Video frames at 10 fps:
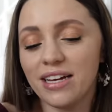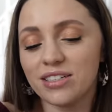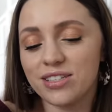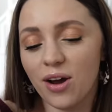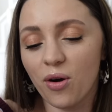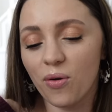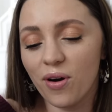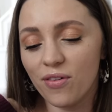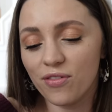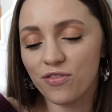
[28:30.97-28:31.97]

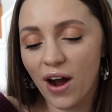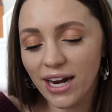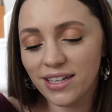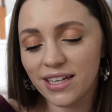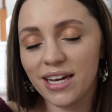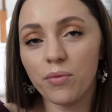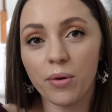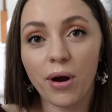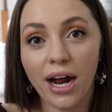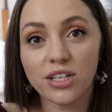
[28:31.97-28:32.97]
So finally, we
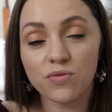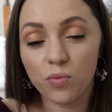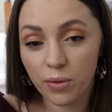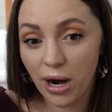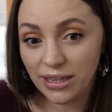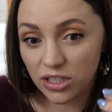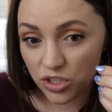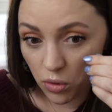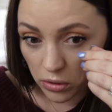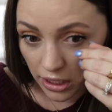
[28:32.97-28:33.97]
were I we were at the
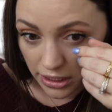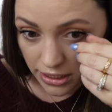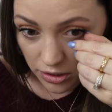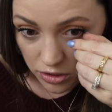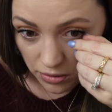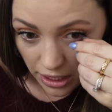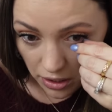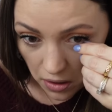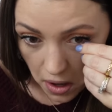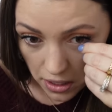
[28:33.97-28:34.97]
store like a day or two
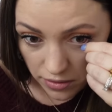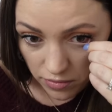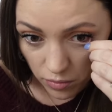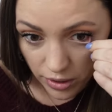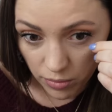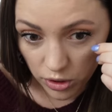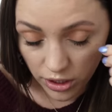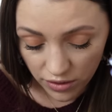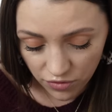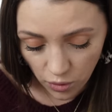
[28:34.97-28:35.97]
later, and we were
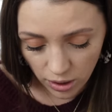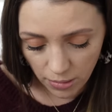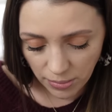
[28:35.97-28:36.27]
looking for him.